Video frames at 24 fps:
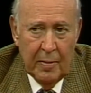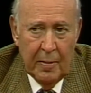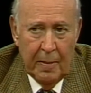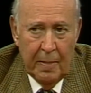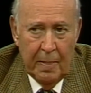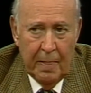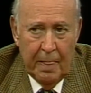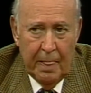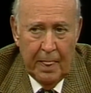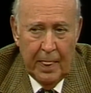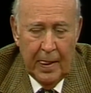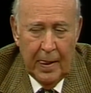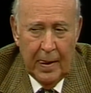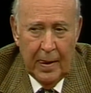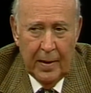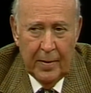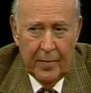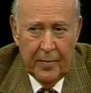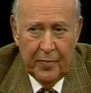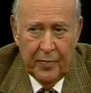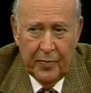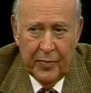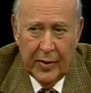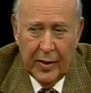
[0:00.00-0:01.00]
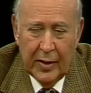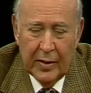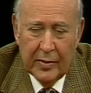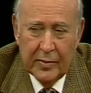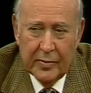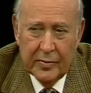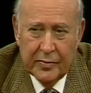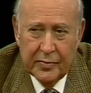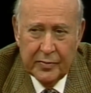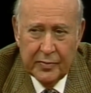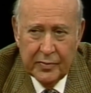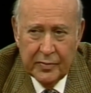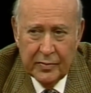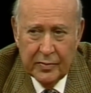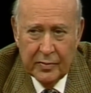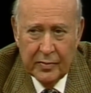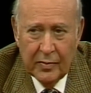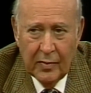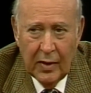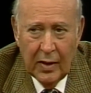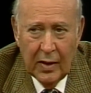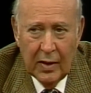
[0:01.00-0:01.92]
And there was a lot of fighting.